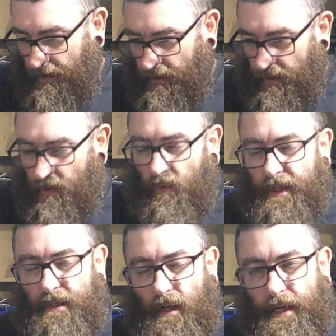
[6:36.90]
You know when
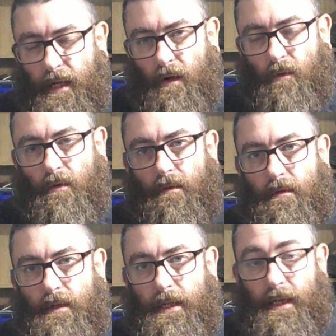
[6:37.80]
you
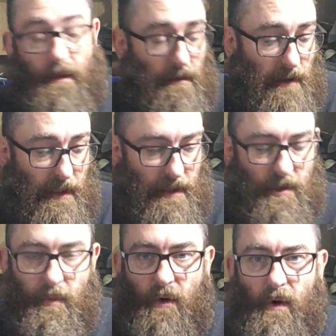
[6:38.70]
you think, oh yeah, this would
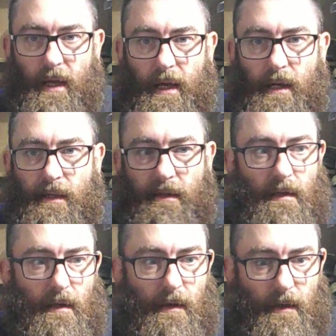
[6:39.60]
be great, and
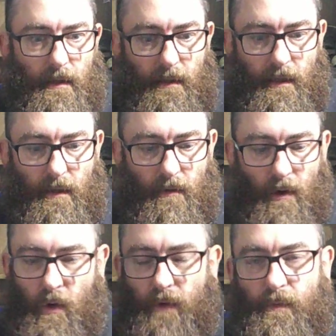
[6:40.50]
oh,
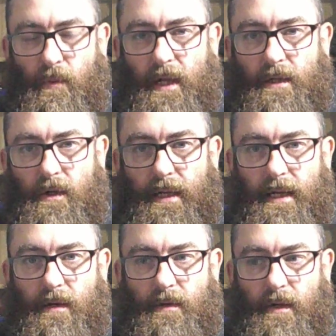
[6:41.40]
I have a brilliant idea
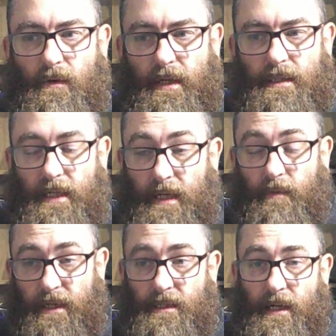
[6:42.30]
how to do this, and then
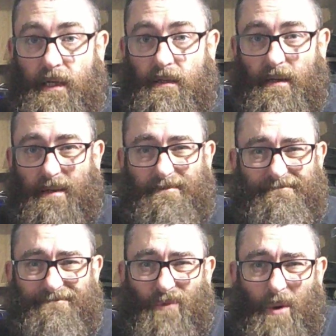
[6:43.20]
when you start you're like,
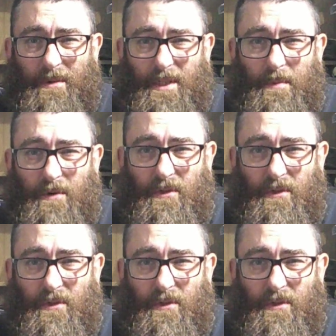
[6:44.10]
what was I supposed to